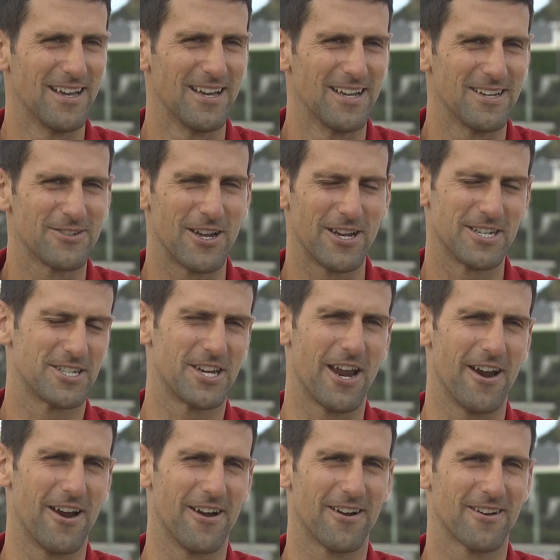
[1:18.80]
tried to
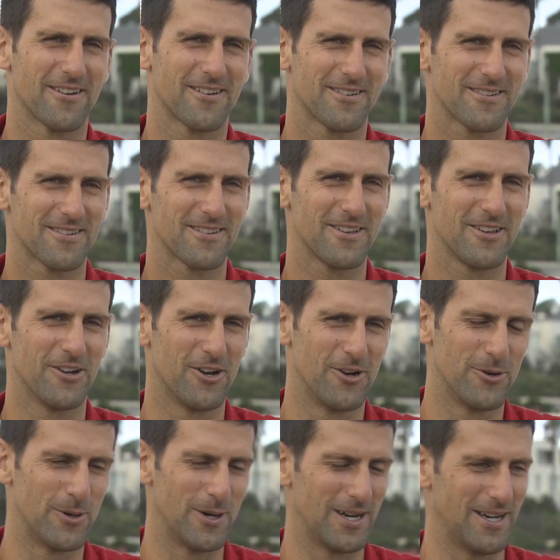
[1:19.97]
share, you
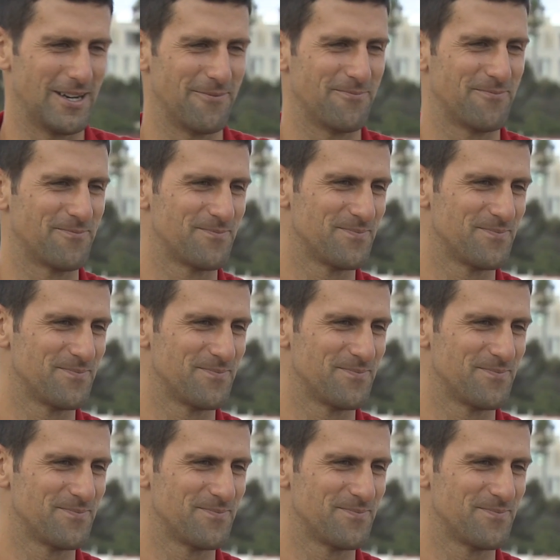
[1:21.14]
know,